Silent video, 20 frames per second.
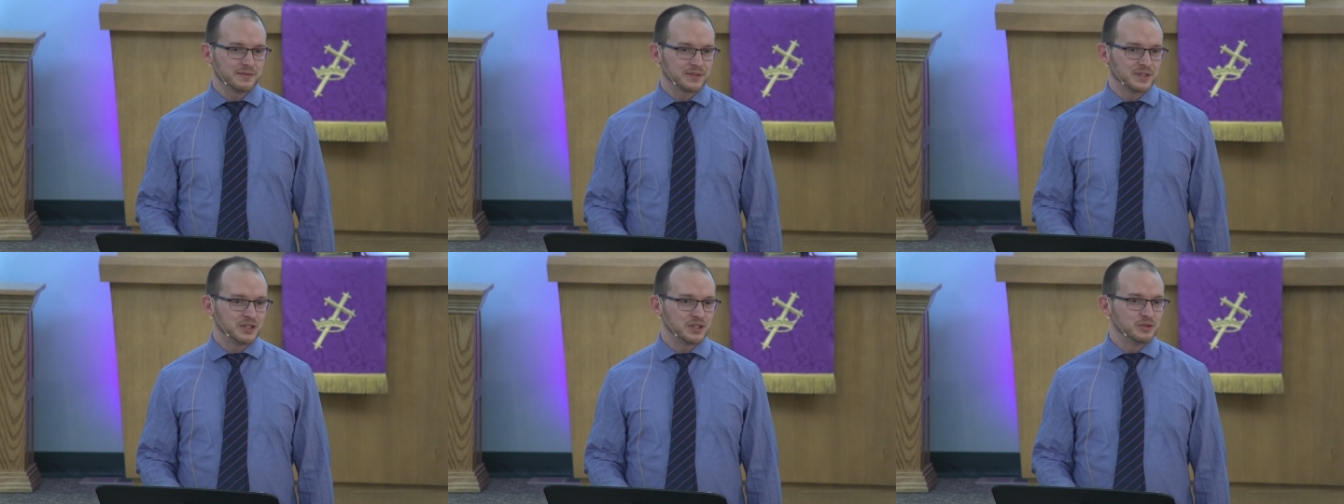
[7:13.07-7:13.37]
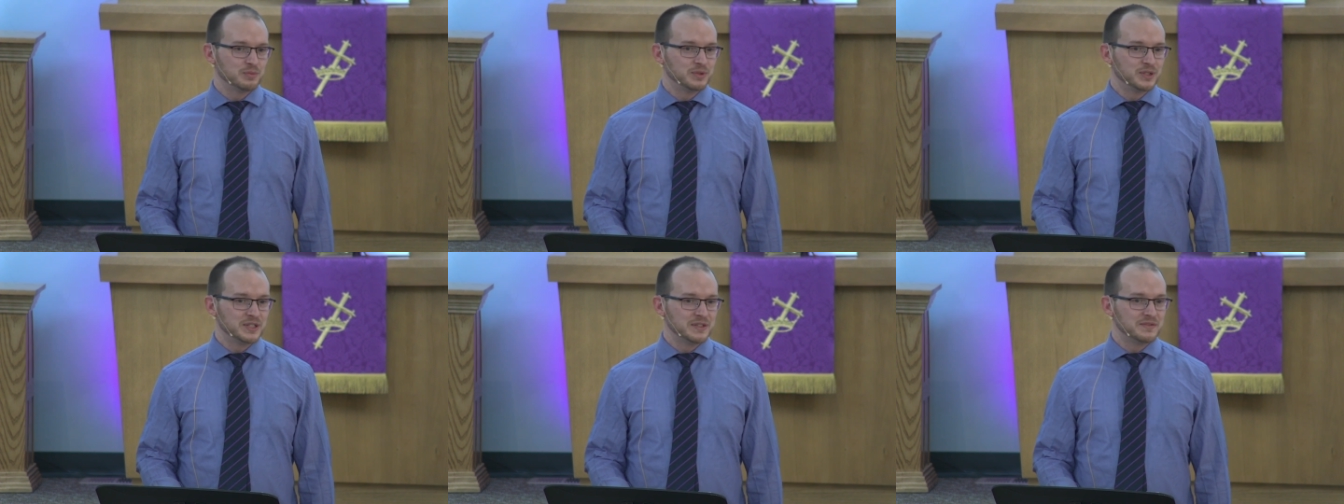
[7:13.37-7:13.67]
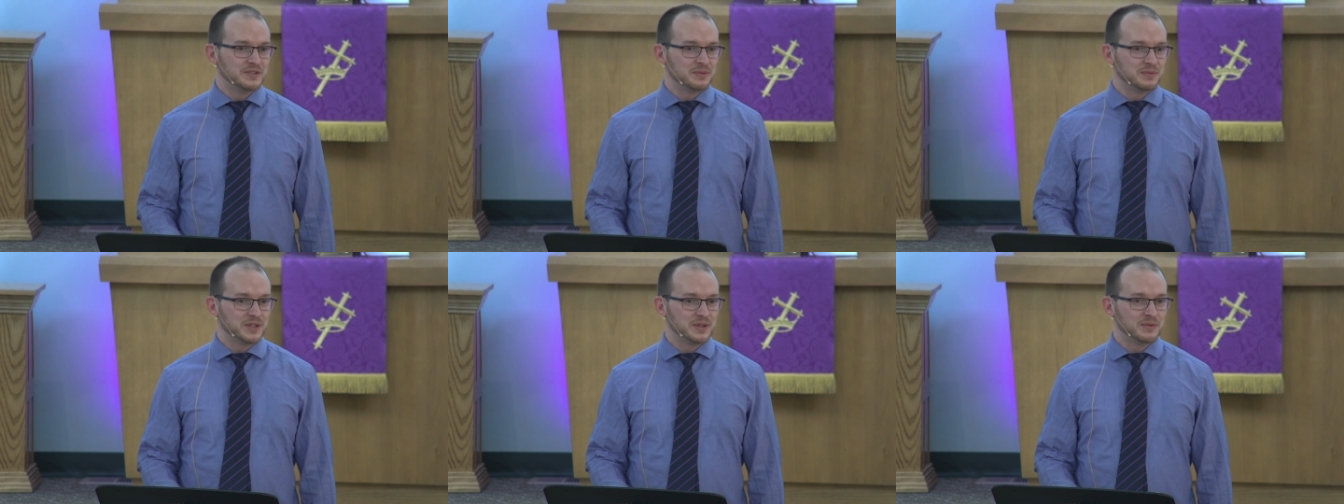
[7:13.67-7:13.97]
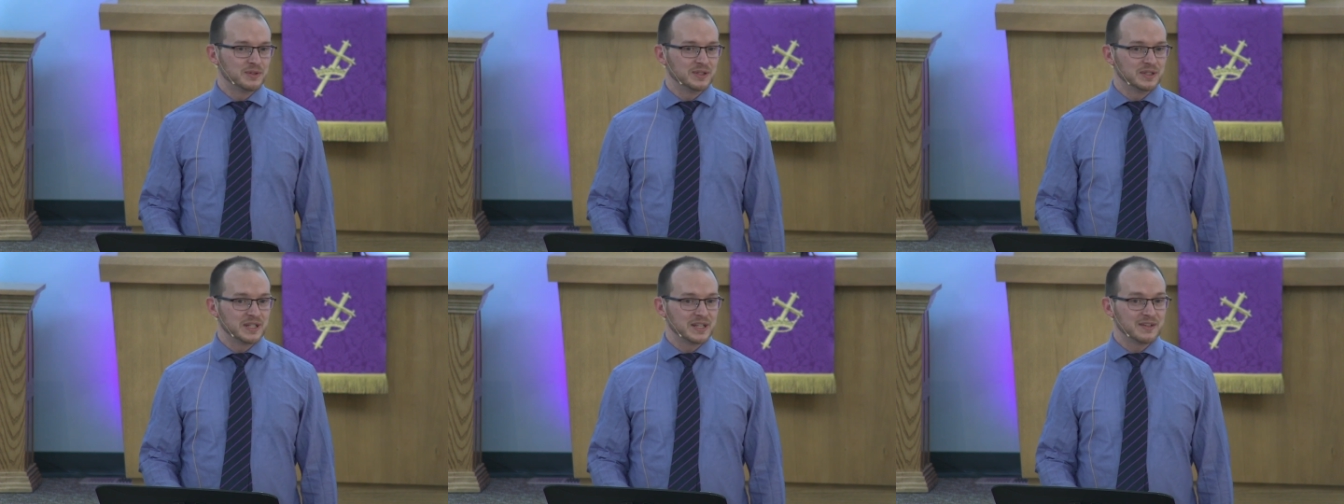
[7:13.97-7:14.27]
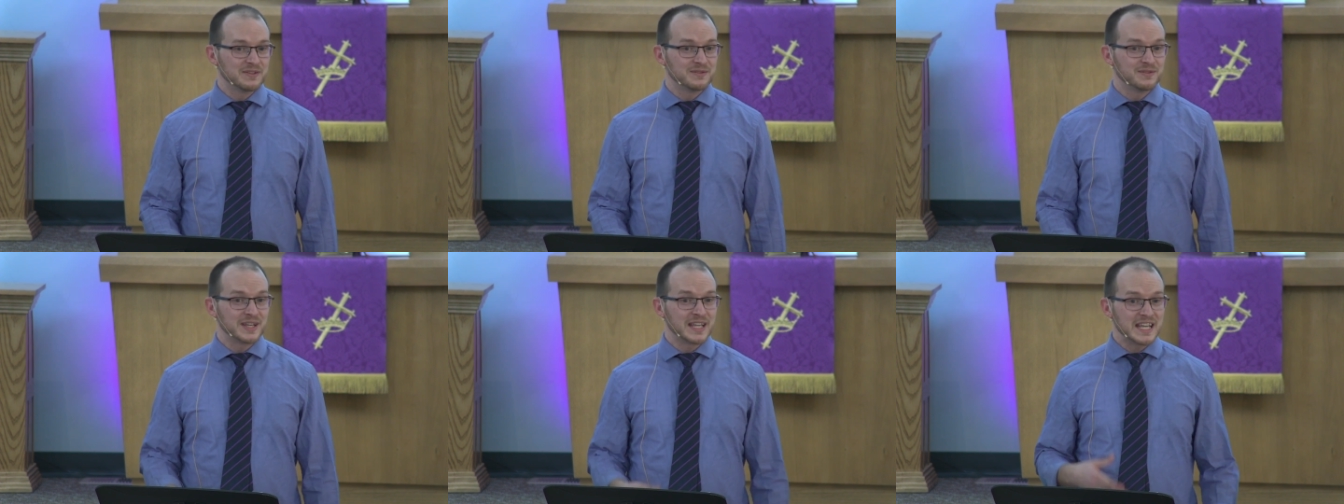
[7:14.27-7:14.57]
He who believes in me will
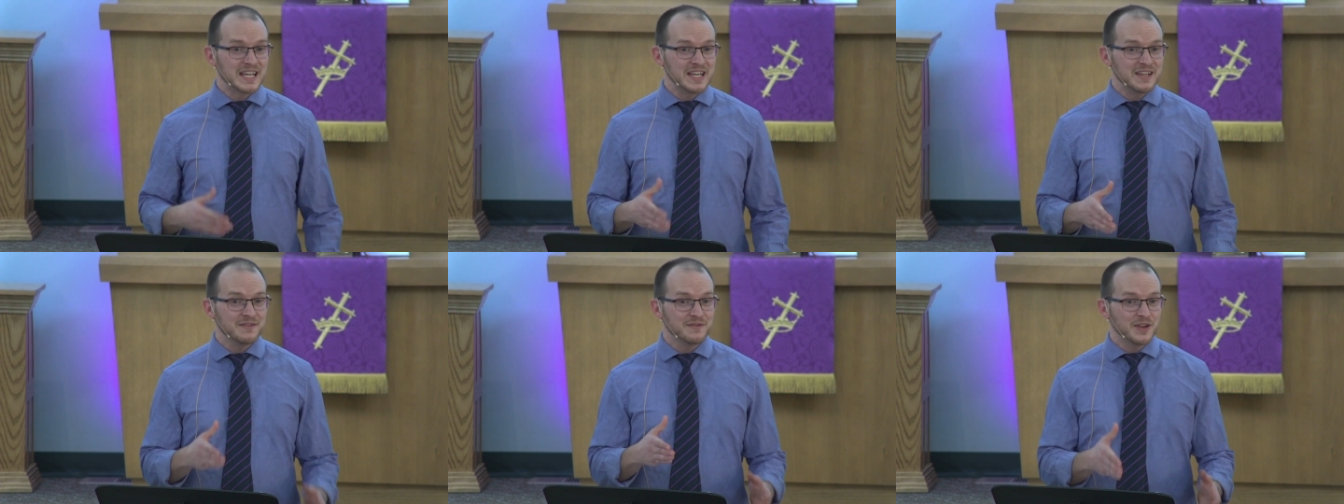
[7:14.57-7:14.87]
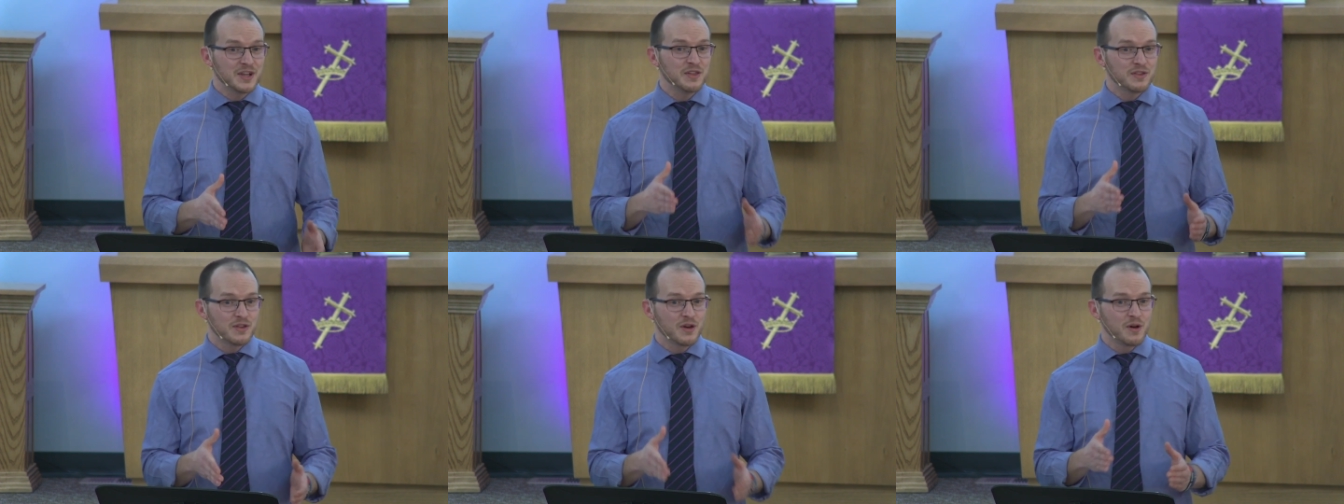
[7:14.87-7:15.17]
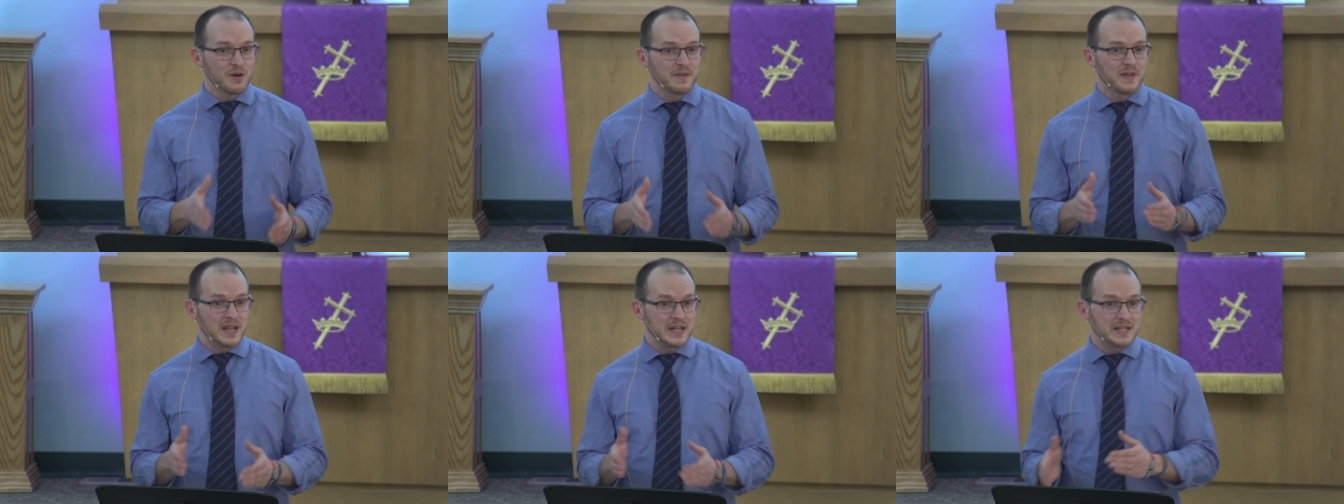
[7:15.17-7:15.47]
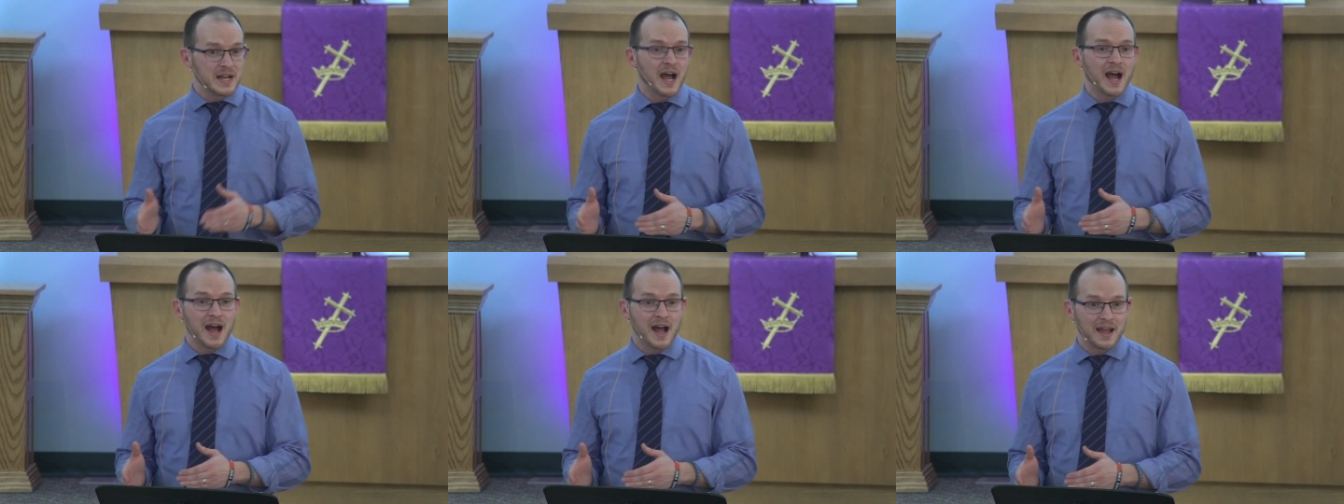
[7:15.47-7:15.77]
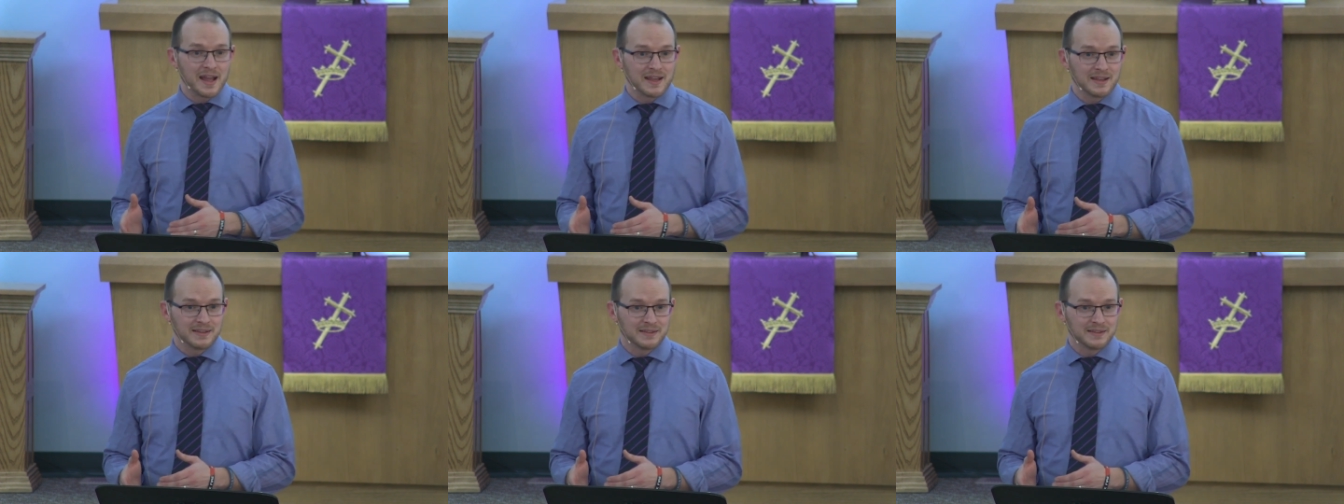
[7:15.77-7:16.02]
live, even though they die.